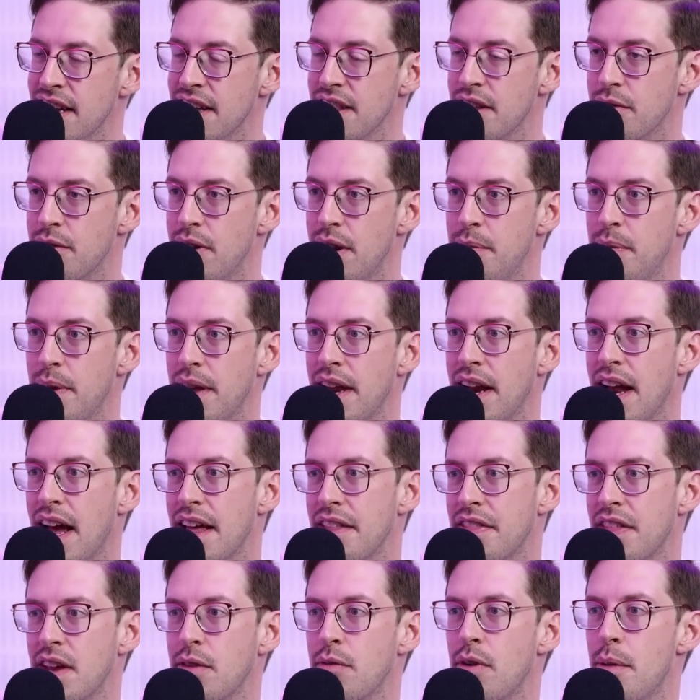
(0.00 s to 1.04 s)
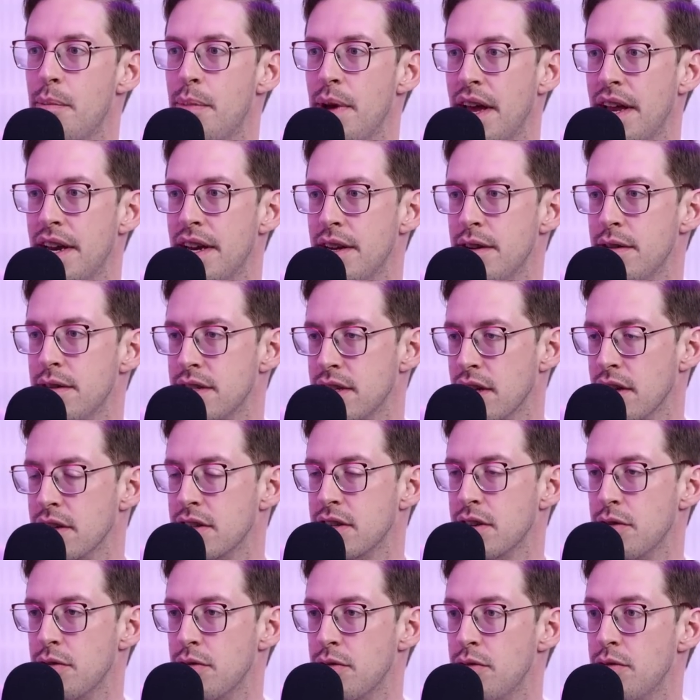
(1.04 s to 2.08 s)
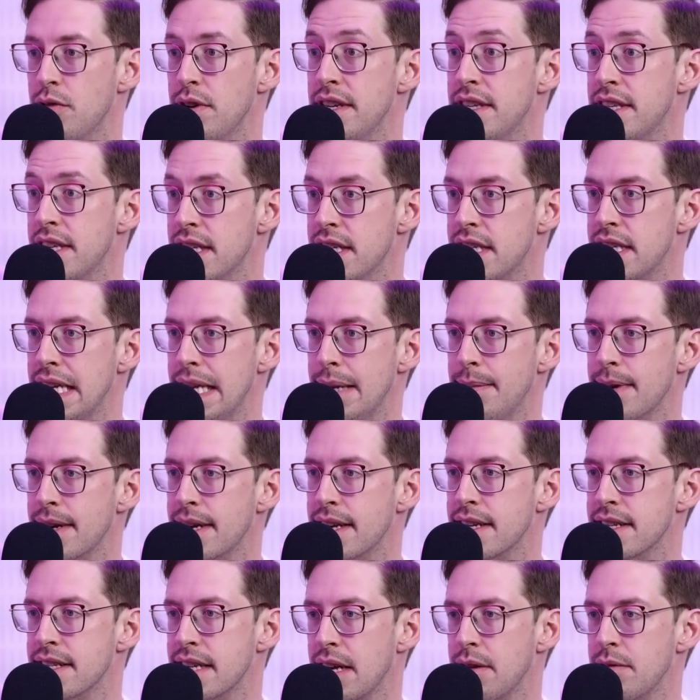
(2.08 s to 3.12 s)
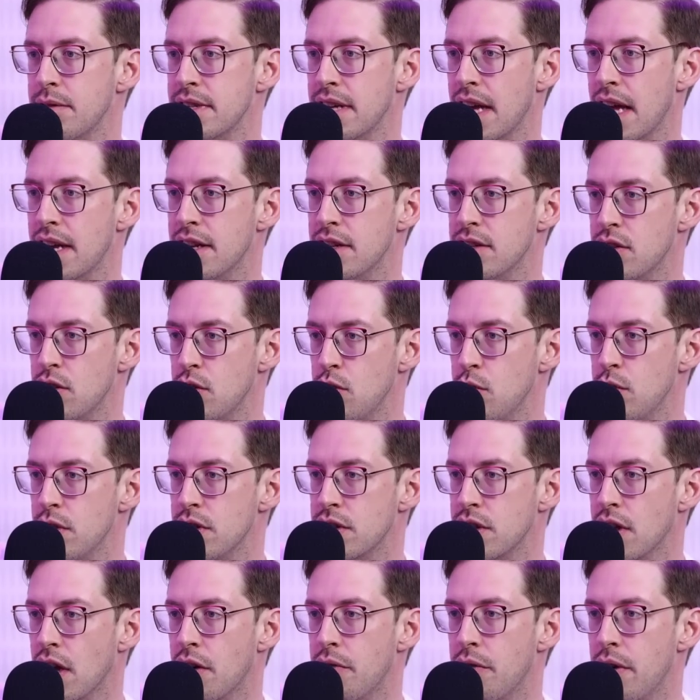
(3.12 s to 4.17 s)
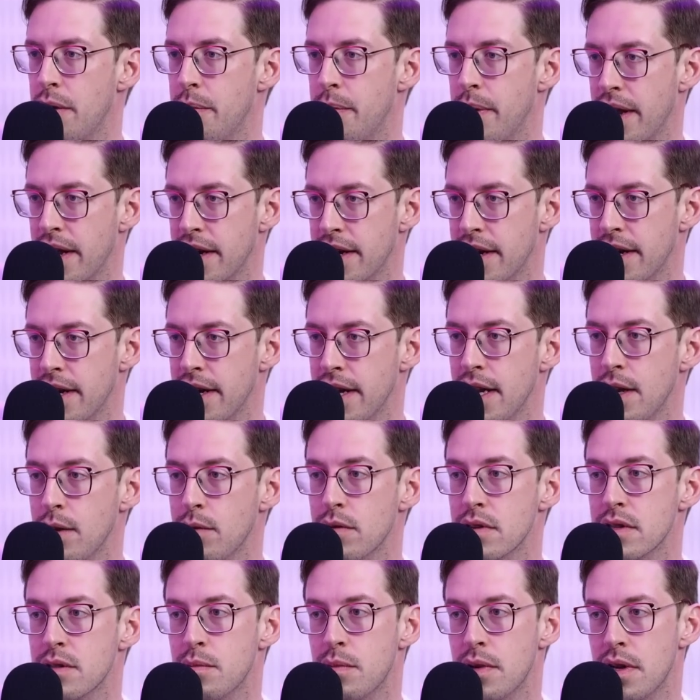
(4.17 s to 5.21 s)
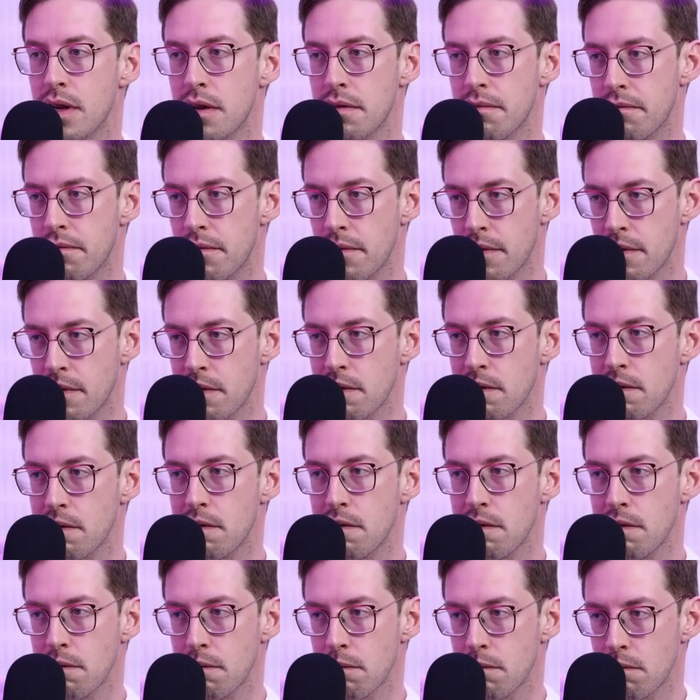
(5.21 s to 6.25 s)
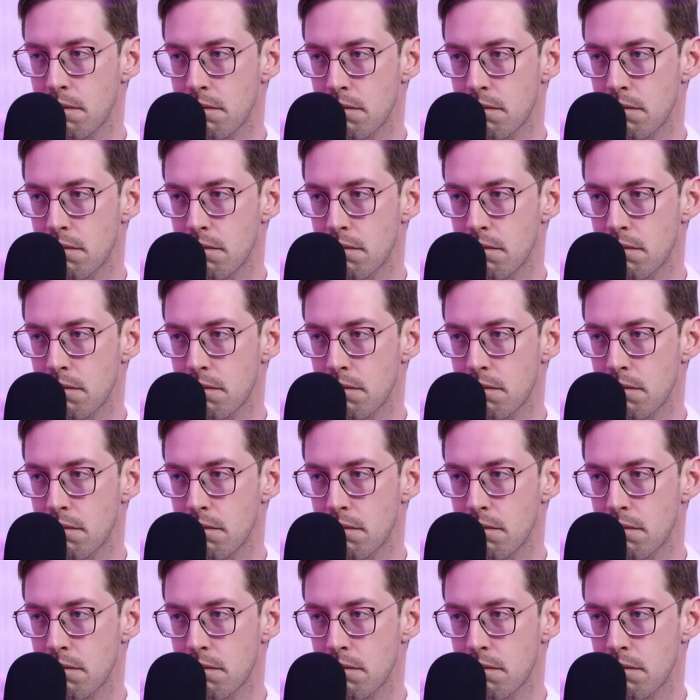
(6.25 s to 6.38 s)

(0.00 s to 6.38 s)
The red panda, I think red panda is also recency because I was at a zoo and saw a red panda and he was being freaking cute.